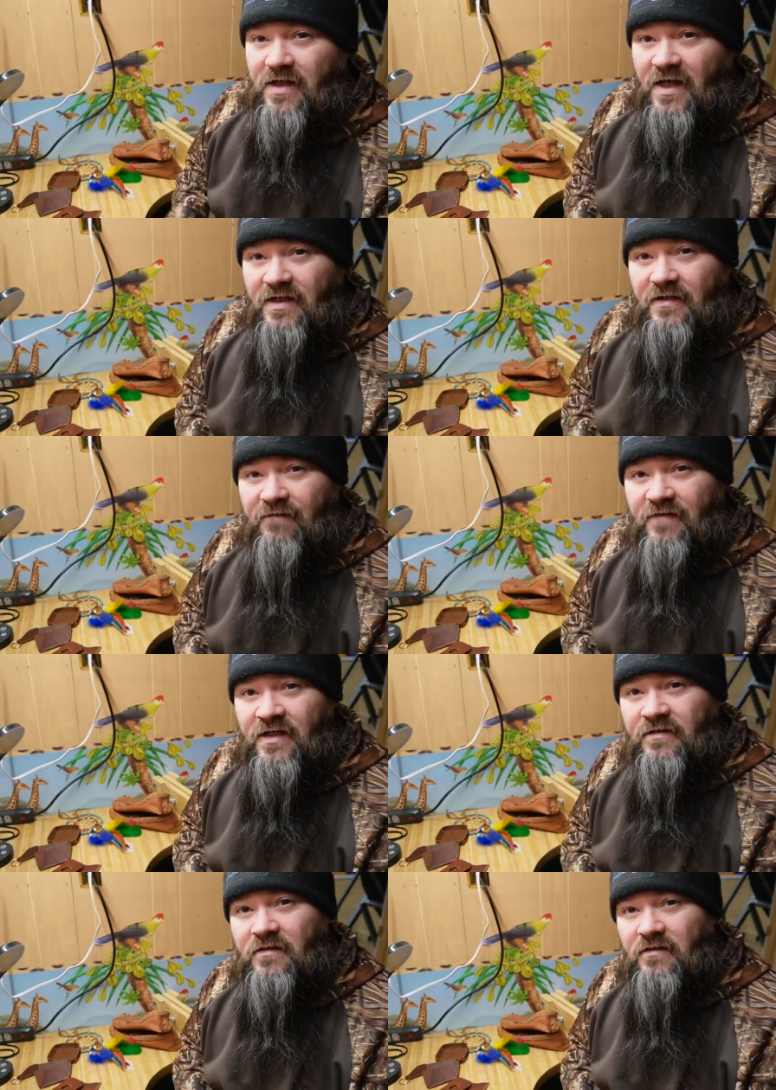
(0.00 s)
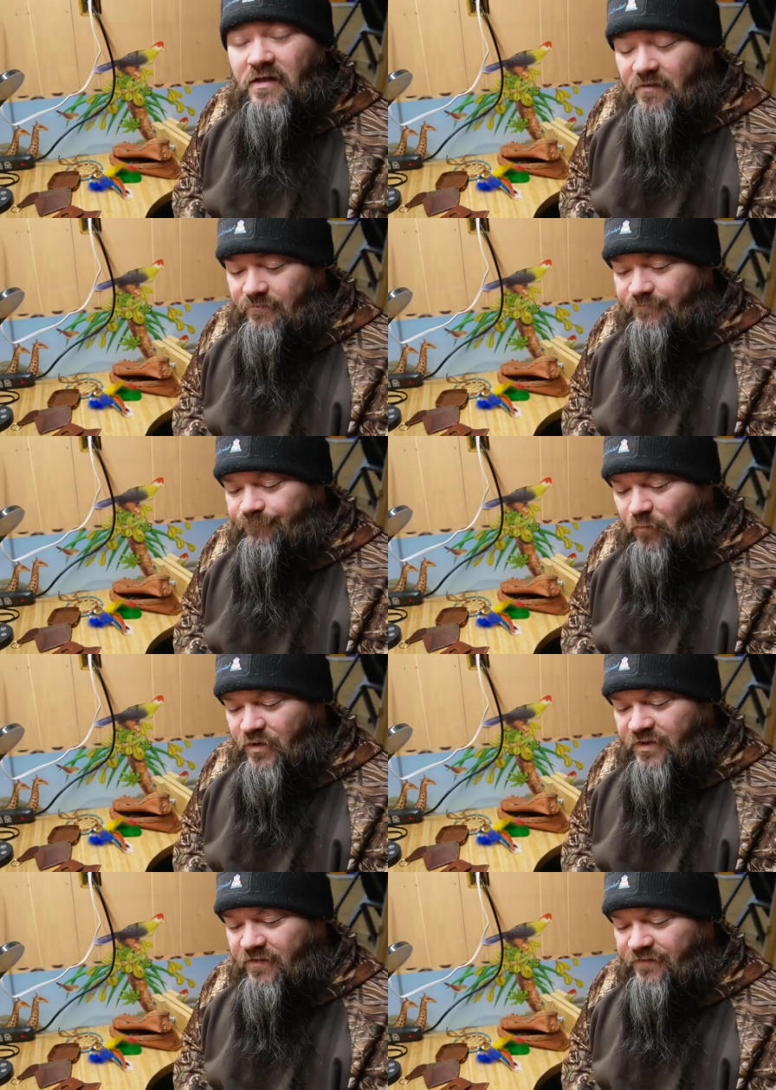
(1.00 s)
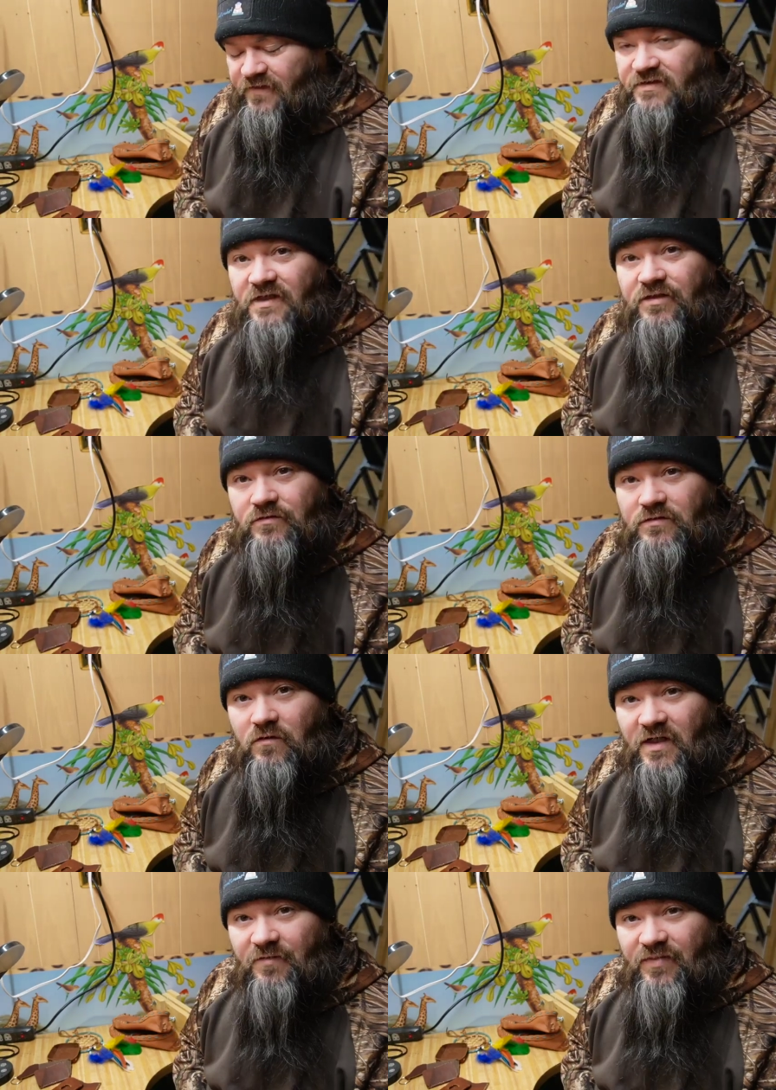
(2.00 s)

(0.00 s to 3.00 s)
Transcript: at it. And then um, one of the things that you do quite a